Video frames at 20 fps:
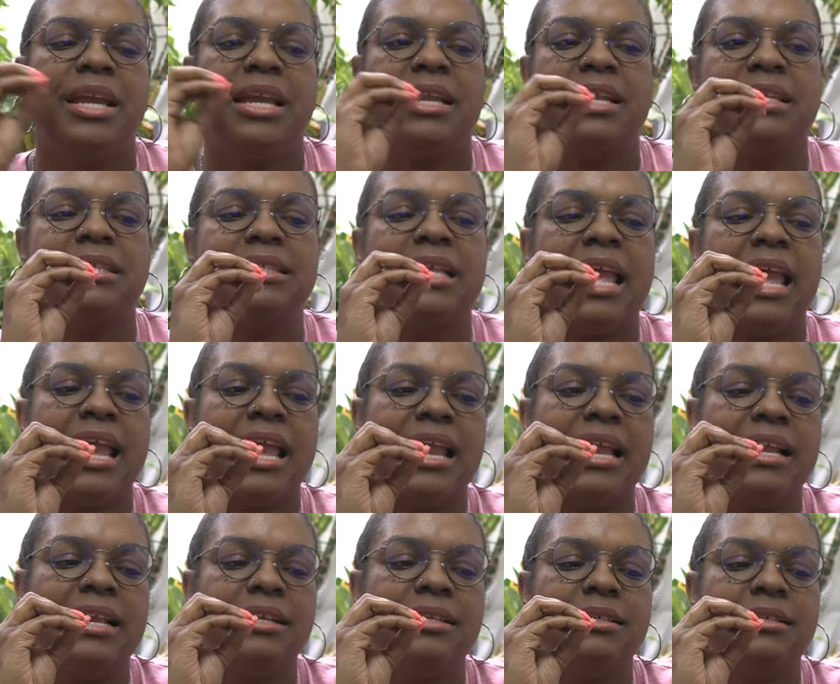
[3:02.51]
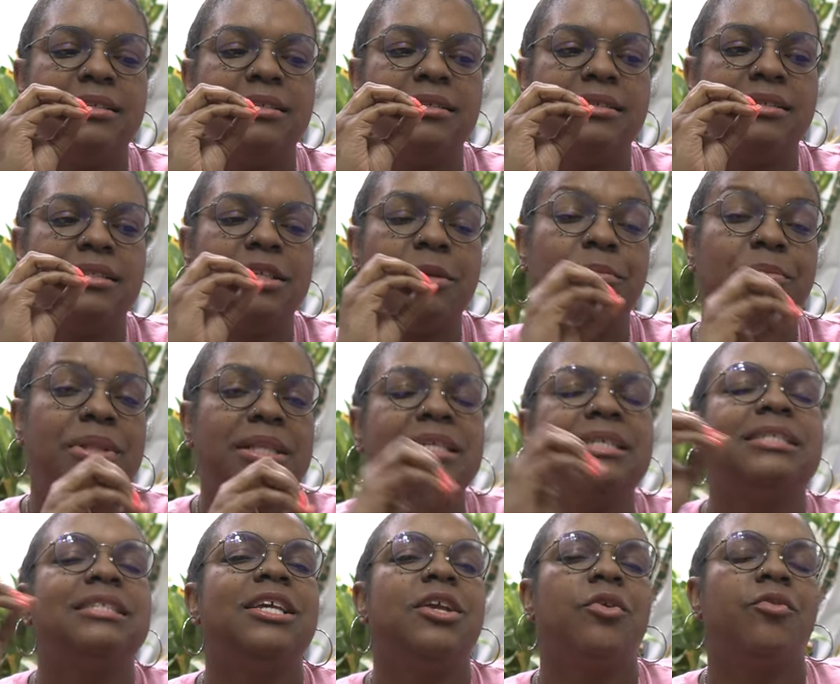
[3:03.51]
It is a
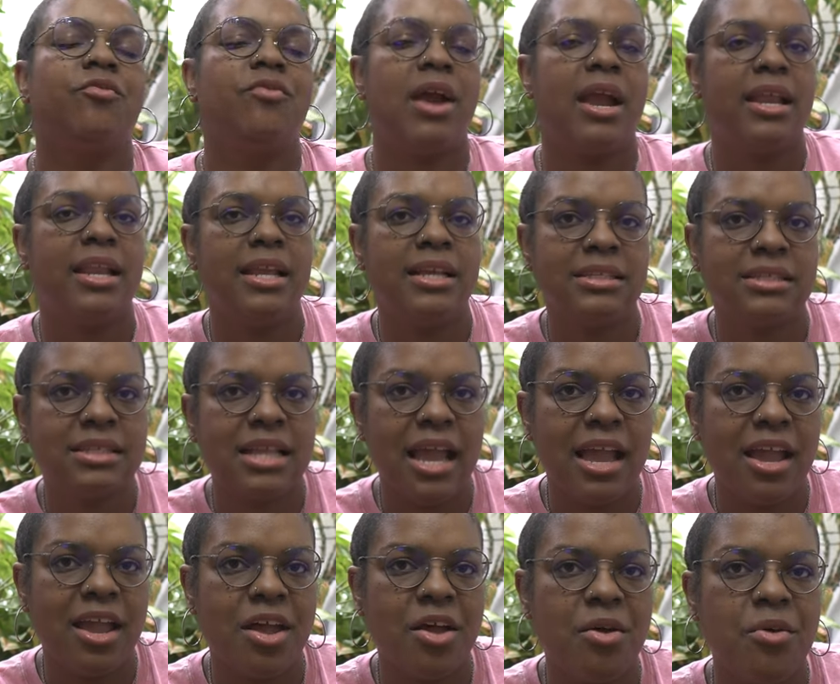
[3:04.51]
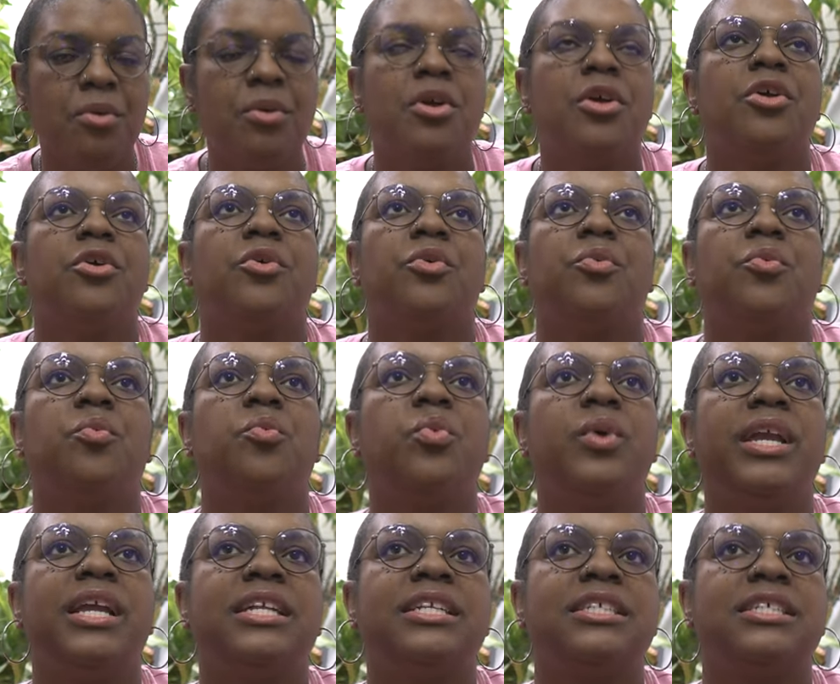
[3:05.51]
simplistic writing style
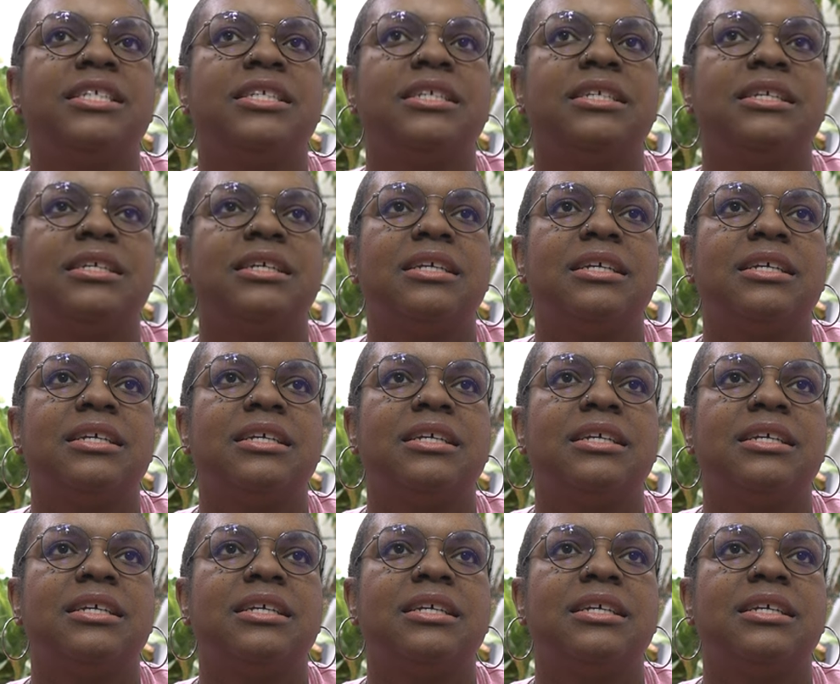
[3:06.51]
which